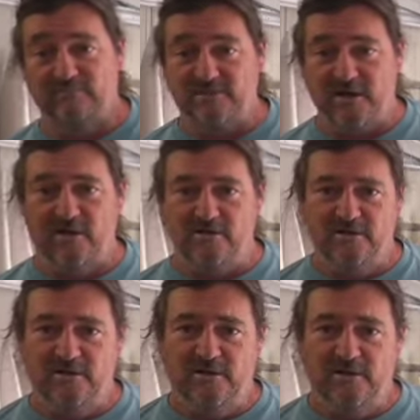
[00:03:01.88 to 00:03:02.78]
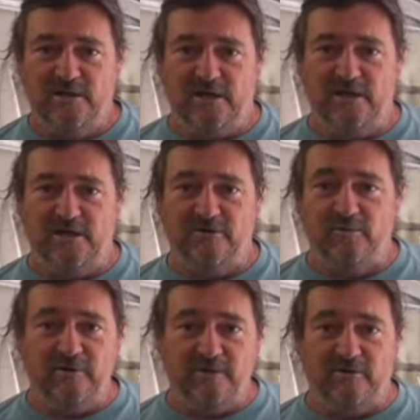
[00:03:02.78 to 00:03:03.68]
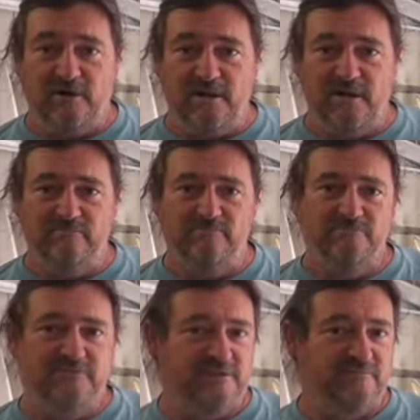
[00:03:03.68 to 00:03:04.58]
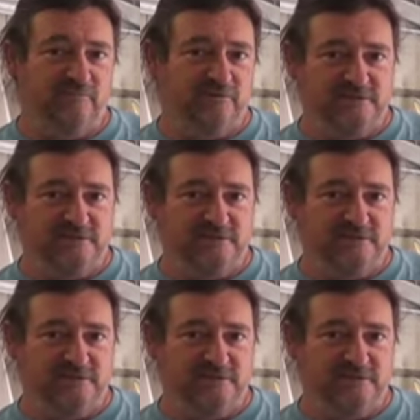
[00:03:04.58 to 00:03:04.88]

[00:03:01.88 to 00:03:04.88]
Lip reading: So normally I am 6'4" to